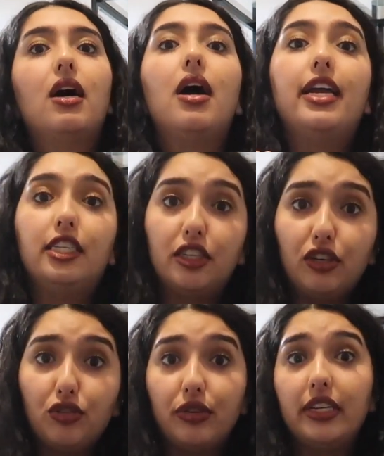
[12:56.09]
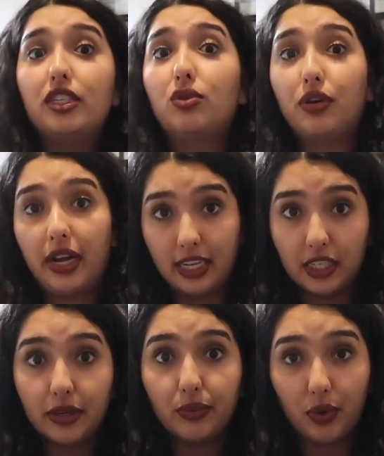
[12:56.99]
ancient Greece or
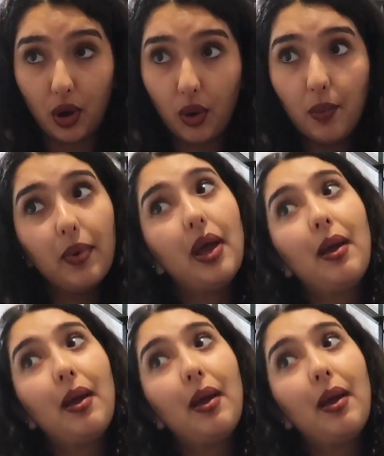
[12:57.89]
ancient Rome,